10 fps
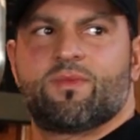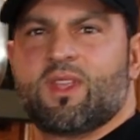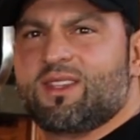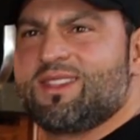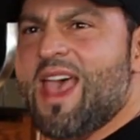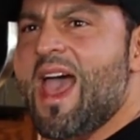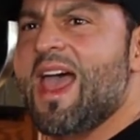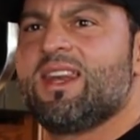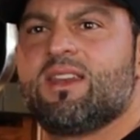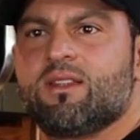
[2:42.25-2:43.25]
like
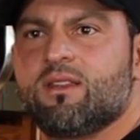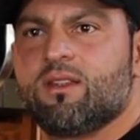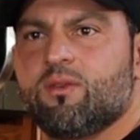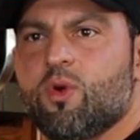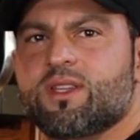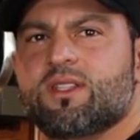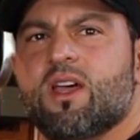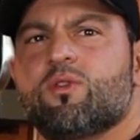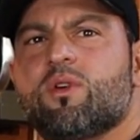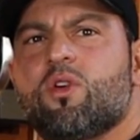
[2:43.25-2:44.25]
ten. What is the
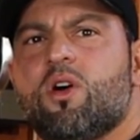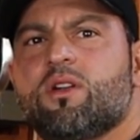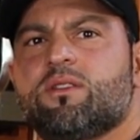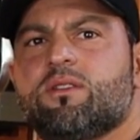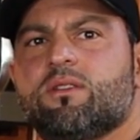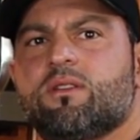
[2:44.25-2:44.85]
other one called?